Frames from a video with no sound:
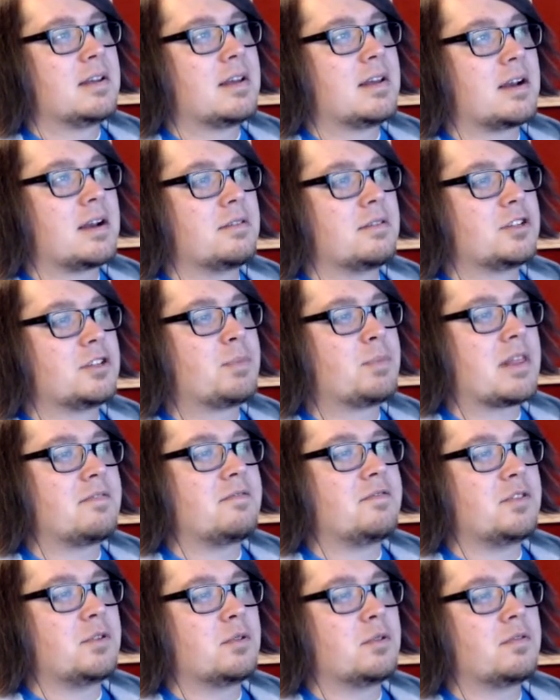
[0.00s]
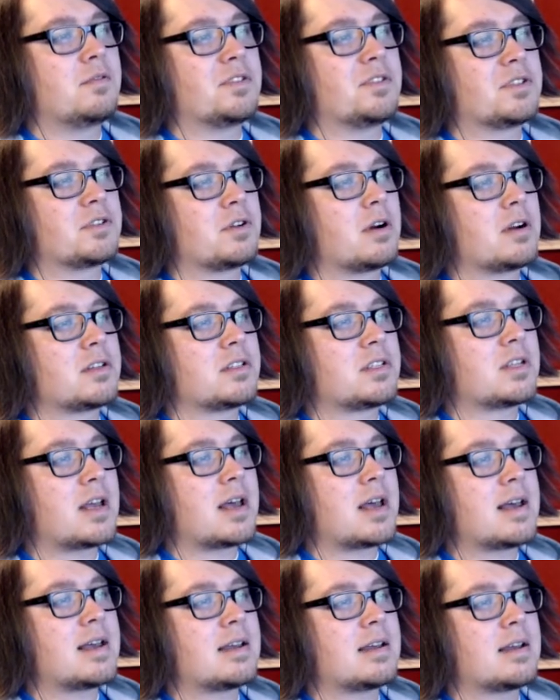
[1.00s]
I don't know, just by the view of this
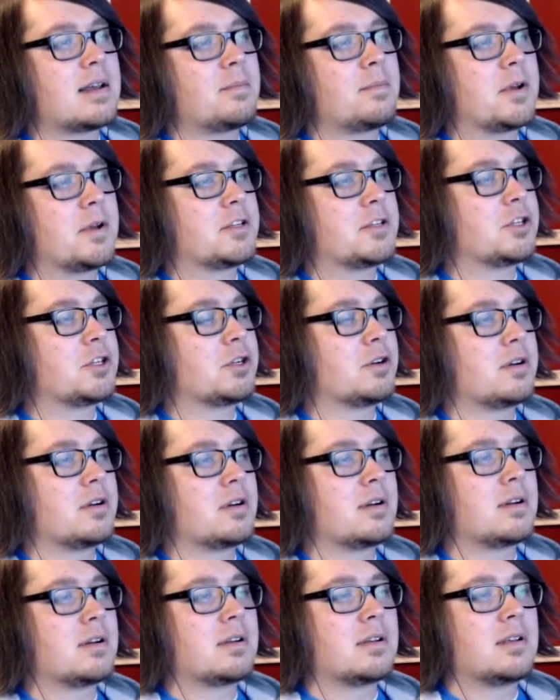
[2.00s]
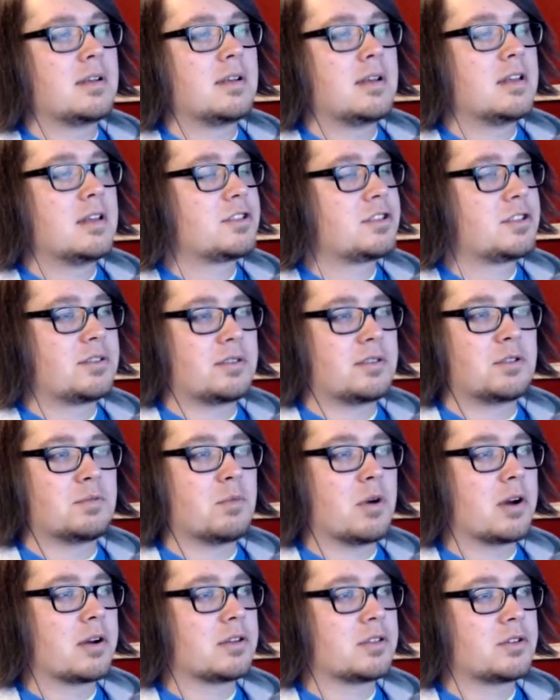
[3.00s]
RSI, I'm not sure. This
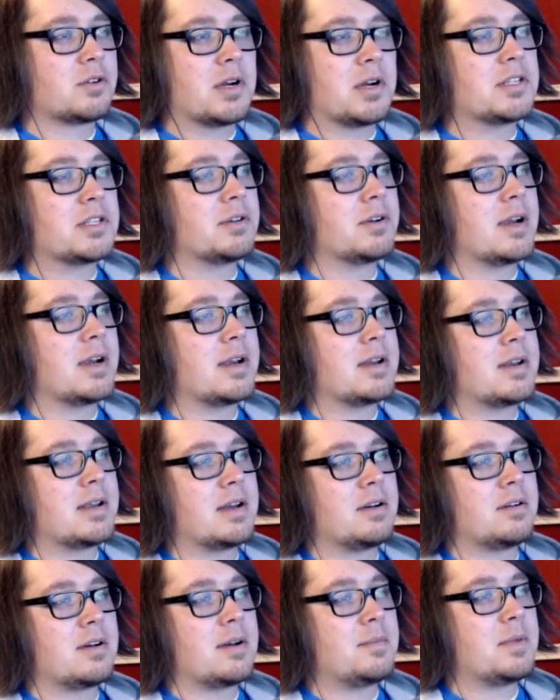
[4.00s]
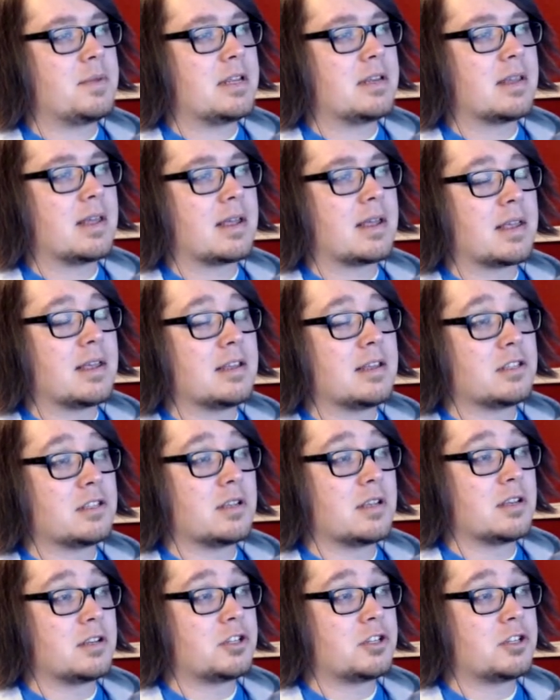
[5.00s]
market's crazy right now. I mean, like it